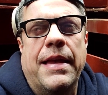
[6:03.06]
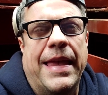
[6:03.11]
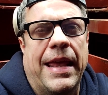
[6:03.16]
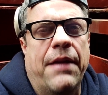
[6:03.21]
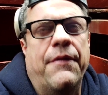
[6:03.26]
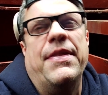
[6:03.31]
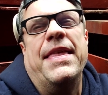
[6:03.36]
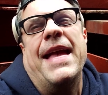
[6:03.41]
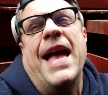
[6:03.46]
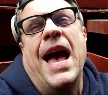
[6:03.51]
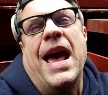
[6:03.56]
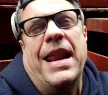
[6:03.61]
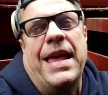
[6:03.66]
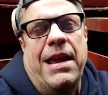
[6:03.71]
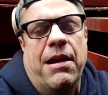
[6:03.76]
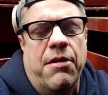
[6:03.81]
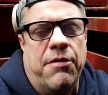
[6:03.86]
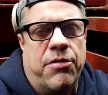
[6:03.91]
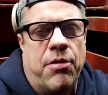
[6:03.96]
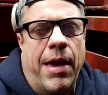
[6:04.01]
get everything out of
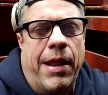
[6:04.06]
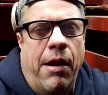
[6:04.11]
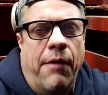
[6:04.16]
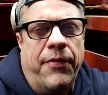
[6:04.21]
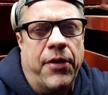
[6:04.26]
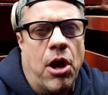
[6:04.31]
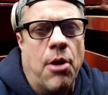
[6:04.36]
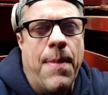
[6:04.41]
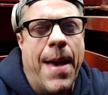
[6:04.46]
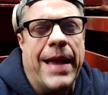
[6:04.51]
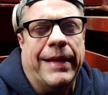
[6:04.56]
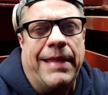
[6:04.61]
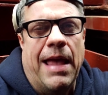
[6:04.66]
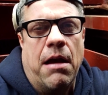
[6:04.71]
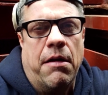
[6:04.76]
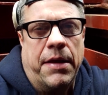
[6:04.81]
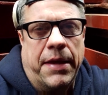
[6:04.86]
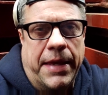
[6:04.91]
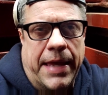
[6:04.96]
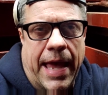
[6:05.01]
here so I don't have to go back
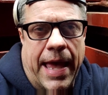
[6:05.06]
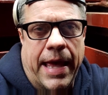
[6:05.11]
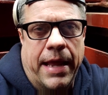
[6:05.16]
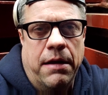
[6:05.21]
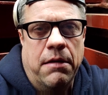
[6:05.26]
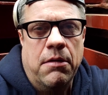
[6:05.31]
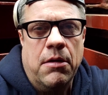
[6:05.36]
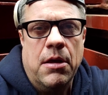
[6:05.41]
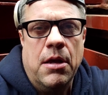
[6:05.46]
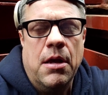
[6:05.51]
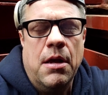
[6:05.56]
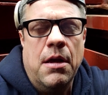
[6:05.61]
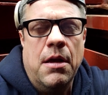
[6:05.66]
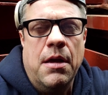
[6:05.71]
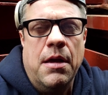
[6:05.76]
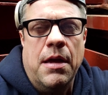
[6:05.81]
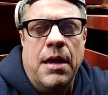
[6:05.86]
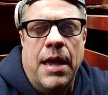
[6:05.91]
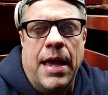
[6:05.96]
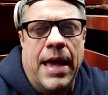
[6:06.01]
down again.
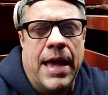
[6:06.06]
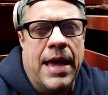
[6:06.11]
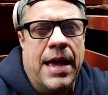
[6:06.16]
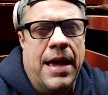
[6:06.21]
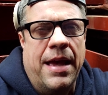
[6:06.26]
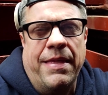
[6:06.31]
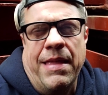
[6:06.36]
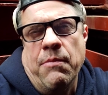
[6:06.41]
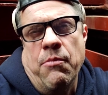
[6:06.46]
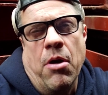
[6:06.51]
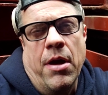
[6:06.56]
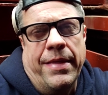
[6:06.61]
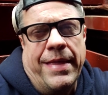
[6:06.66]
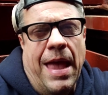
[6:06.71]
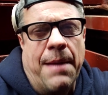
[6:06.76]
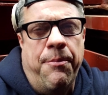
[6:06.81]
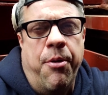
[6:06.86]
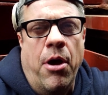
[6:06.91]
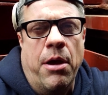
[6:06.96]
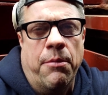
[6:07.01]
And then at
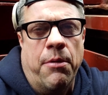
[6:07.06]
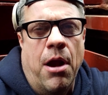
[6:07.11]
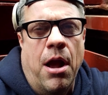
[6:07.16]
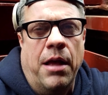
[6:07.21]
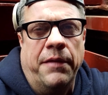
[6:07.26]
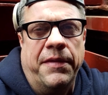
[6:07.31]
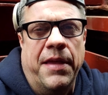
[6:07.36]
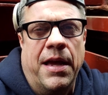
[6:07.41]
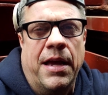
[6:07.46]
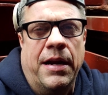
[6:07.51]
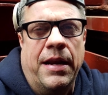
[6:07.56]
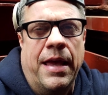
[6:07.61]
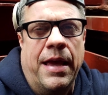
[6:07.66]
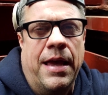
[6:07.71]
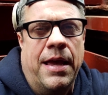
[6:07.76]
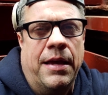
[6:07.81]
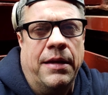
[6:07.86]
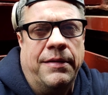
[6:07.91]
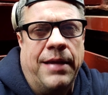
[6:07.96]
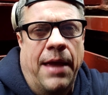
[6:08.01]
that point, we're all done
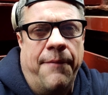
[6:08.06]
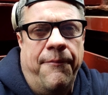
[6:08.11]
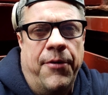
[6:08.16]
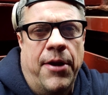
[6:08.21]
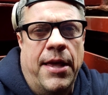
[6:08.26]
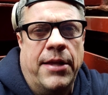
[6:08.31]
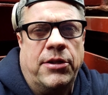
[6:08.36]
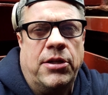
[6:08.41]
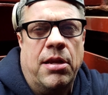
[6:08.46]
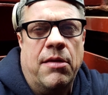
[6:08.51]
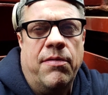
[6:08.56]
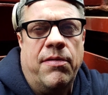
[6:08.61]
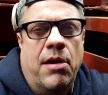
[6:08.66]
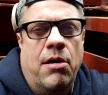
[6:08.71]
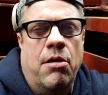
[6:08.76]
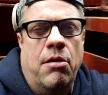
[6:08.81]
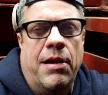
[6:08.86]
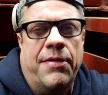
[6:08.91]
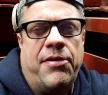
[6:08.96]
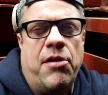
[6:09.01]
and time for lunch.
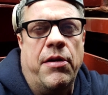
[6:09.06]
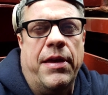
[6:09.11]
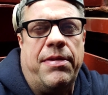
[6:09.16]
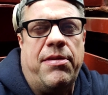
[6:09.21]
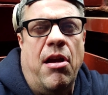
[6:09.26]
So let's go get